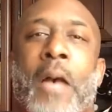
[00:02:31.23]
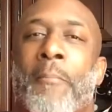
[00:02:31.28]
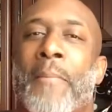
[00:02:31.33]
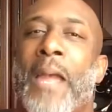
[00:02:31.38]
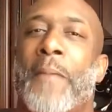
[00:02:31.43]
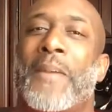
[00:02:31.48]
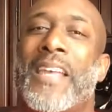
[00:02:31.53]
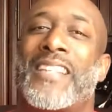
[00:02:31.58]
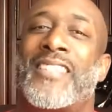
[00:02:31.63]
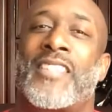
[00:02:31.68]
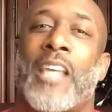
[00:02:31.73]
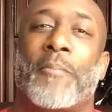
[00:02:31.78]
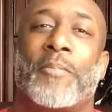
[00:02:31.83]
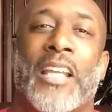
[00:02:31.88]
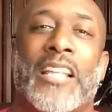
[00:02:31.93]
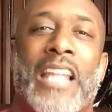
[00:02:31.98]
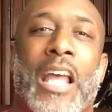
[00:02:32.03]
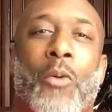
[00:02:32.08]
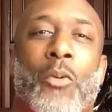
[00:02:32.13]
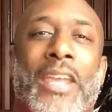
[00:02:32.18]
Maybe it's
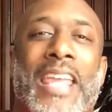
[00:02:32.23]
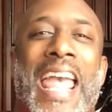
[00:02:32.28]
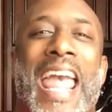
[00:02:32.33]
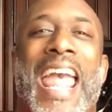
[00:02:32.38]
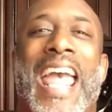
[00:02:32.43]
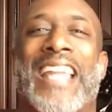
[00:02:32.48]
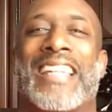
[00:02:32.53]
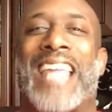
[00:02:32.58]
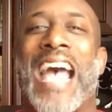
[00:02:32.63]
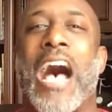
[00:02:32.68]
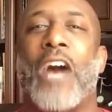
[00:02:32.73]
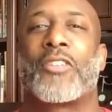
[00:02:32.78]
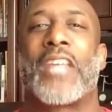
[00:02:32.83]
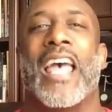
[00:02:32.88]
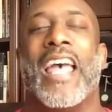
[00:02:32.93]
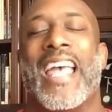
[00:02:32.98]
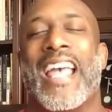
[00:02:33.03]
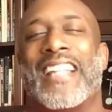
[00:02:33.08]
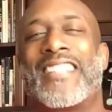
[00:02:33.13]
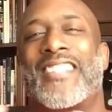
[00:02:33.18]
something that we hand out.
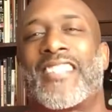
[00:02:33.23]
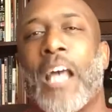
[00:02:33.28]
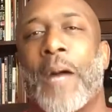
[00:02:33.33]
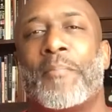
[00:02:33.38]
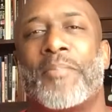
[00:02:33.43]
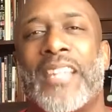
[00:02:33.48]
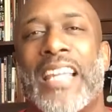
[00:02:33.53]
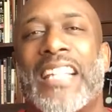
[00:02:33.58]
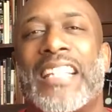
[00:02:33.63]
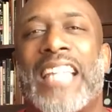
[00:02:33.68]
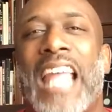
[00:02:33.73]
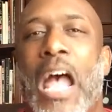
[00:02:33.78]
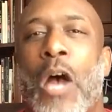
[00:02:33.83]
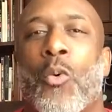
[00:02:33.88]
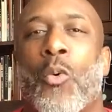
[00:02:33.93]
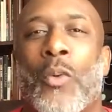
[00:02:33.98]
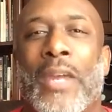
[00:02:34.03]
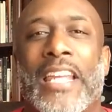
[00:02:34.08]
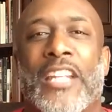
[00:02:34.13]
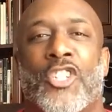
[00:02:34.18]
It's something that
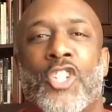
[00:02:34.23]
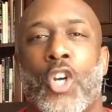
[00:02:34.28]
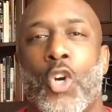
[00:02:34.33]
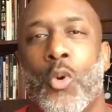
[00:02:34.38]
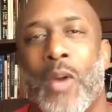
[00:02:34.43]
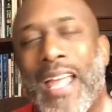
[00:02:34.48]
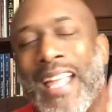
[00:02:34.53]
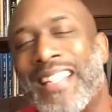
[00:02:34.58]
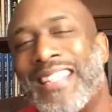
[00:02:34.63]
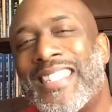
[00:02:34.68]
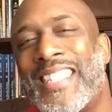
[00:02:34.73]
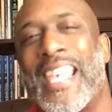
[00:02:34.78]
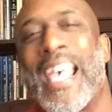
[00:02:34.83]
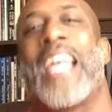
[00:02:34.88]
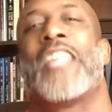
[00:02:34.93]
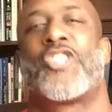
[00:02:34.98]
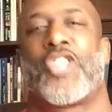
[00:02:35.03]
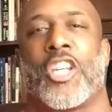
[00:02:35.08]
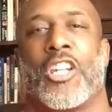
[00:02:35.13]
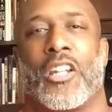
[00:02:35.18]
we do
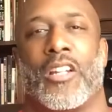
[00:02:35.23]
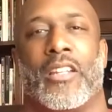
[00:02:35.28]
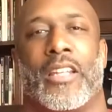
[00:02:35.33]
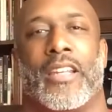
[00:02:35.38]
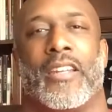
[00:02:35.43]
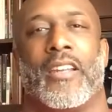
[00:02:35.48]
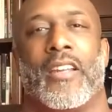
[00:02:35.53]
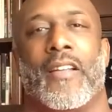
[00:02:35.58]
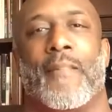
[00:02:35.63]
intentionally